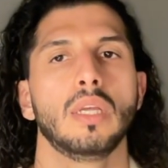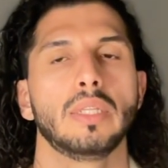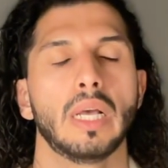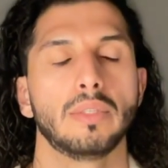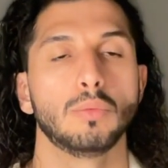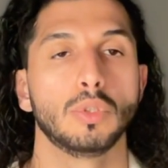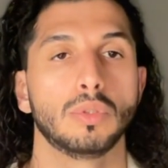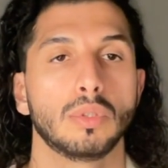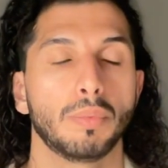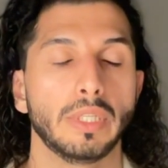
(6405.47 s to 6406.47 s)
That would
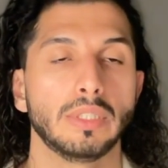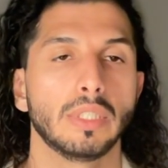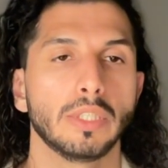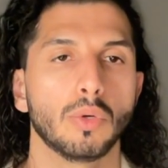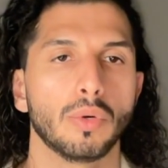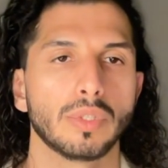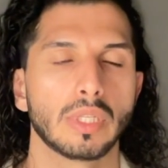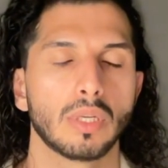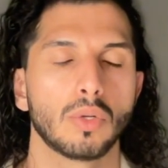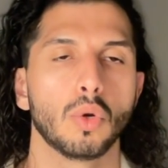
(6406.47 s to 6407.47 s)
basically
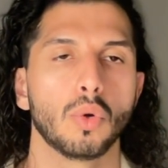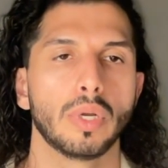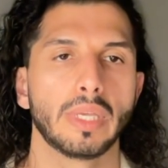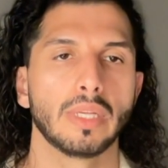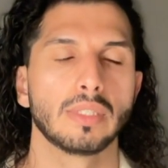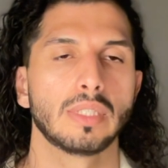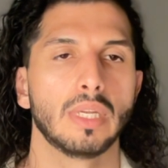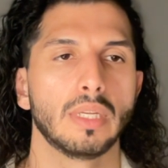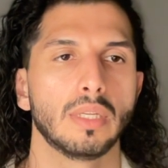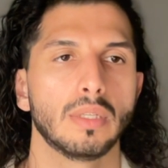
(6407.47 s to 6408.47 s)
go against
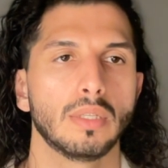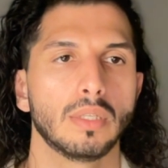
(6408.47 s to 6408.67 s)
the